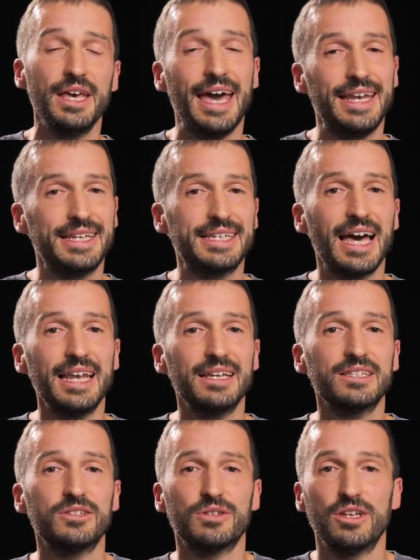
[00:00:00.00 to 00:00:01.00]
and
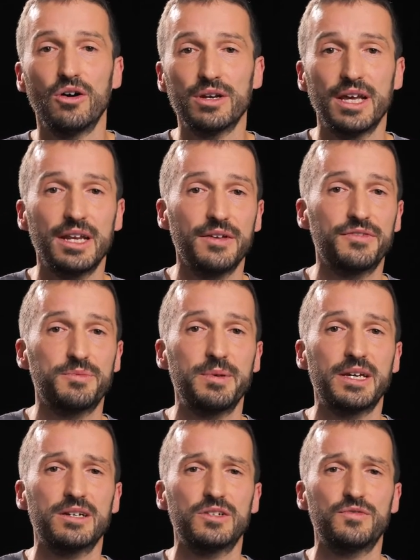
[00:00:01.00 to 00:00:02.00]
Italian to non-native speakers